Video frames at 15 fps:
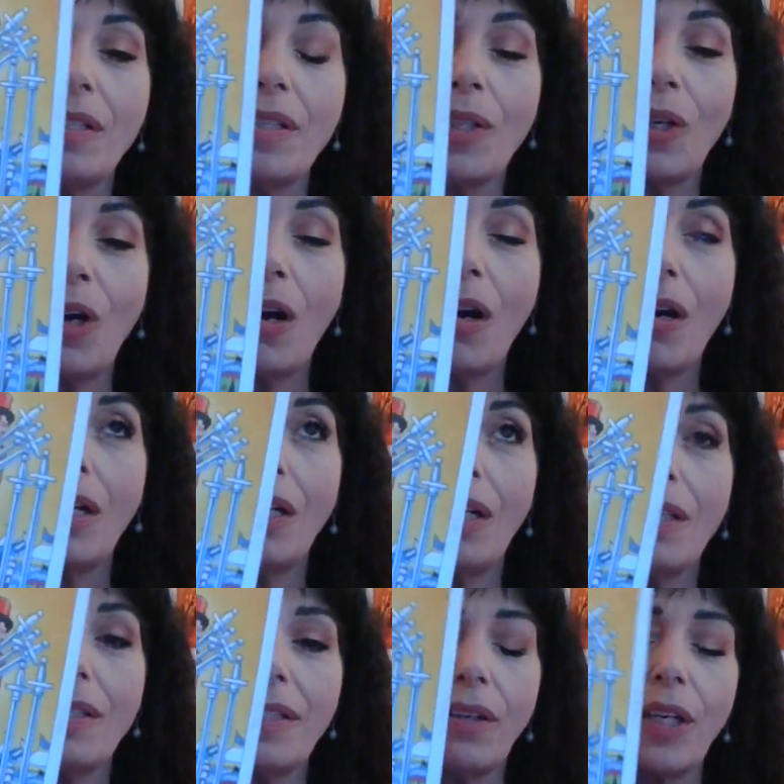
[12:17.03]
is a card,
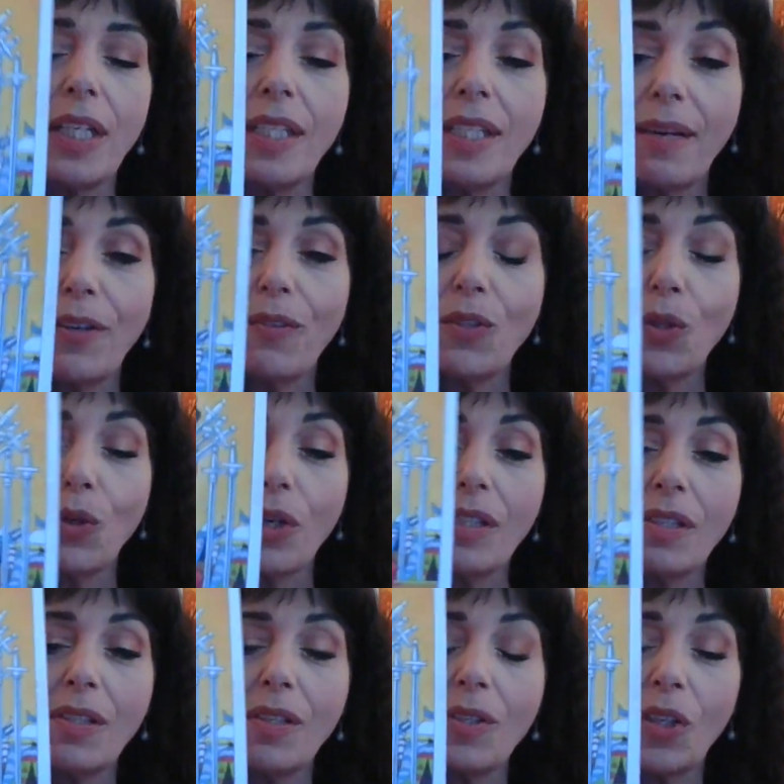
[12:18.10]
Seven of Swords.
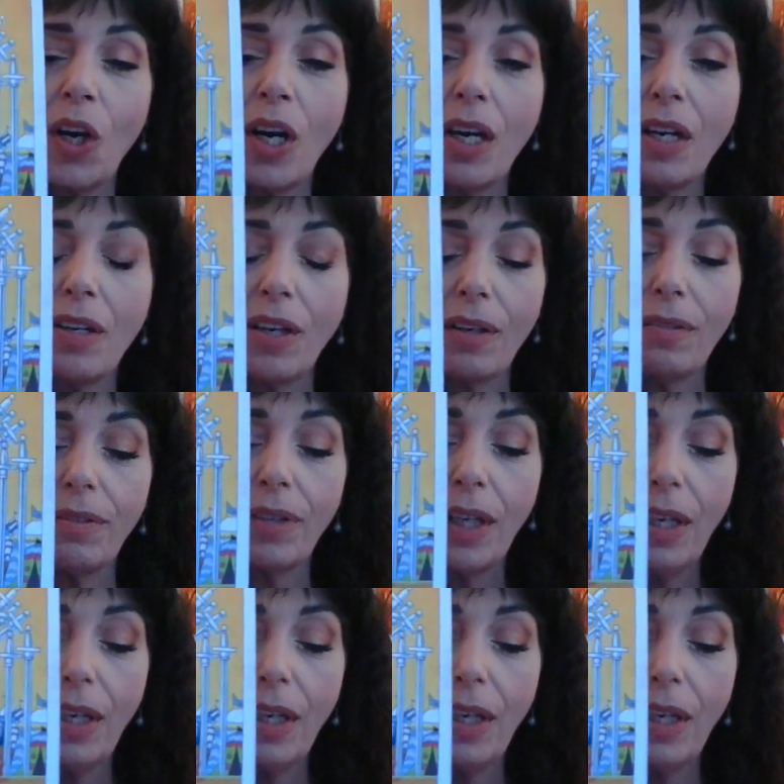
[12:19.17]
This is a card of